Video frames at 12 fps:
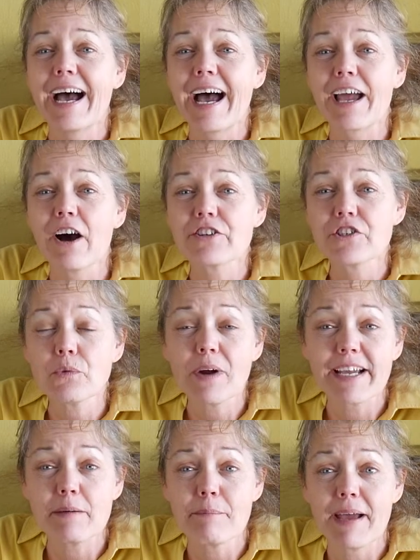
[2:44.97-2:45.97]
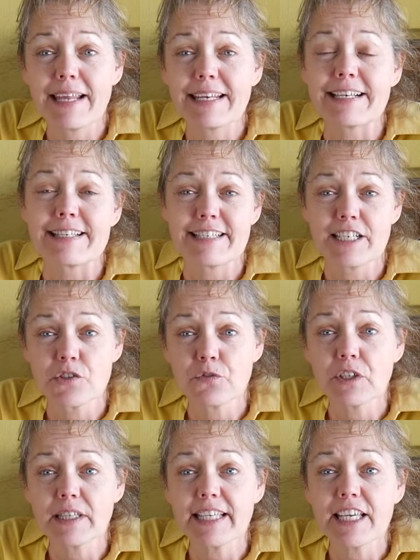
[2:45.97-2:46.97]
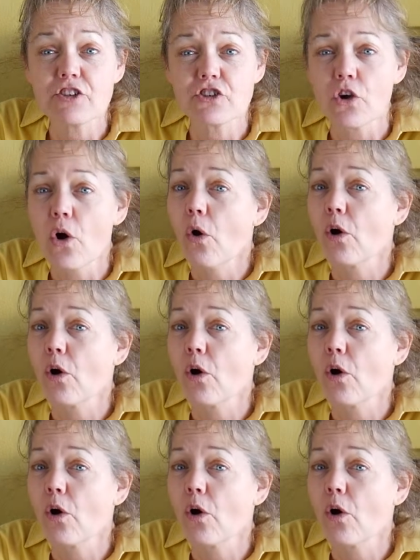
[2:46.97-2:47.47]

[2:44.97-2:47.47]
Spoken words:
I also recommend a 6-foot leash